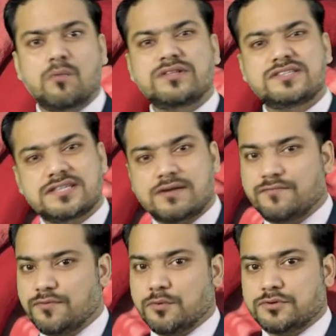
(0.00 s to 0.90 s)
with
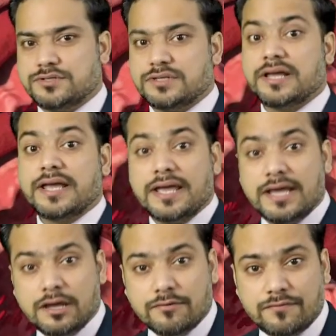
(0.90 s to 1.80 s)
some force.
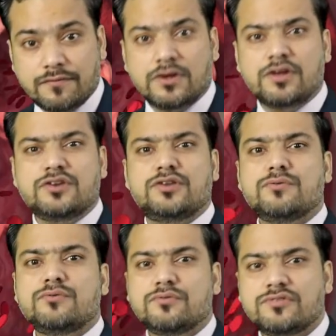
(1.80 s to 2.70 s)
If
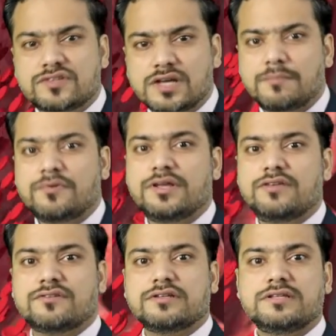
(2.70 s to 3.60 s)
due to some
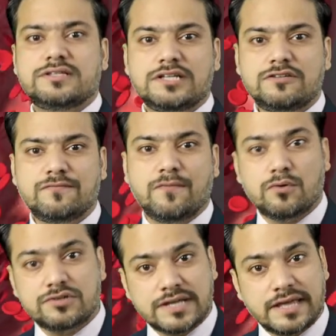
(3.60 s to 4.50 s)
reason this
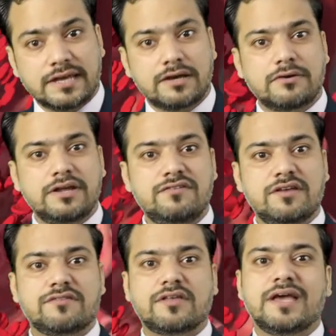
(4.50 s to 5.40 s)
force
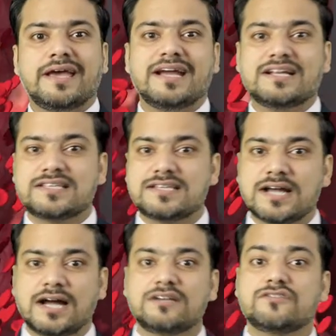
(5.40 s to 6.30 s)
increases, it
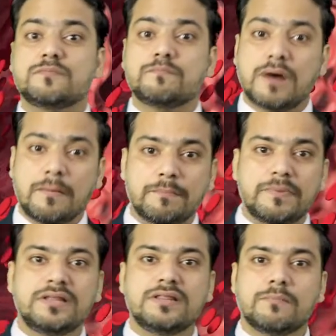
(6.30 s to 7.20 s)
starts
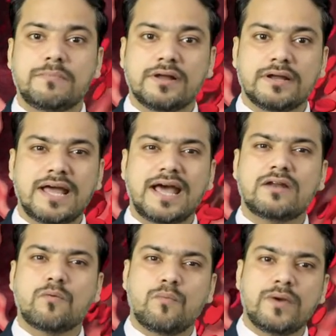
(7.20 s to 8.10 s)
pumping the blood
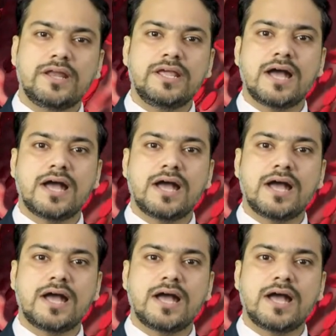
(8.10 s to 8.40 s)
at a very